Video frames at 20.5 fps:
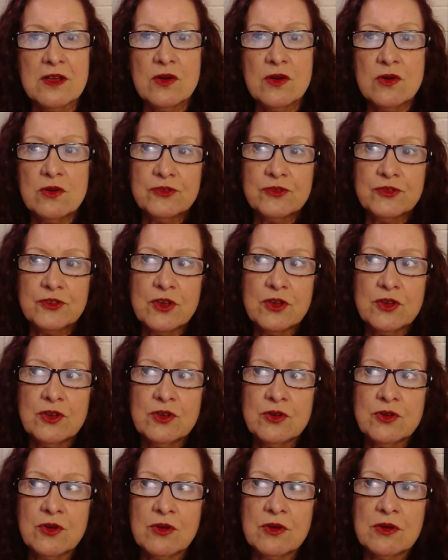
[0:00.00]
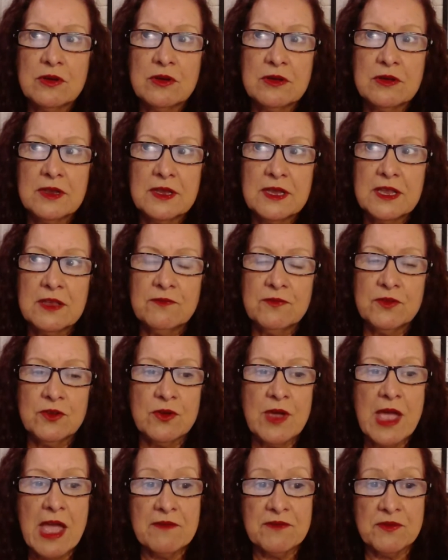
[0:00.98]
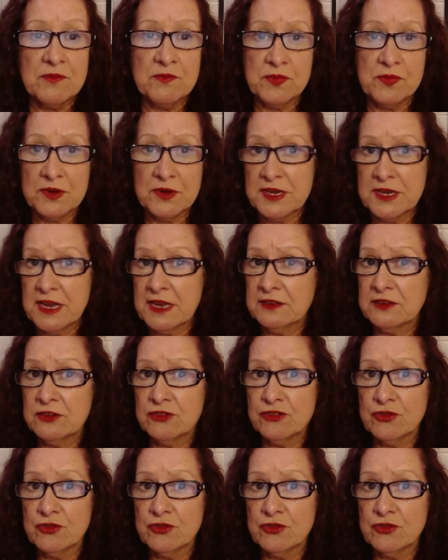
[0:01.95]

also, you know, if you haven't protected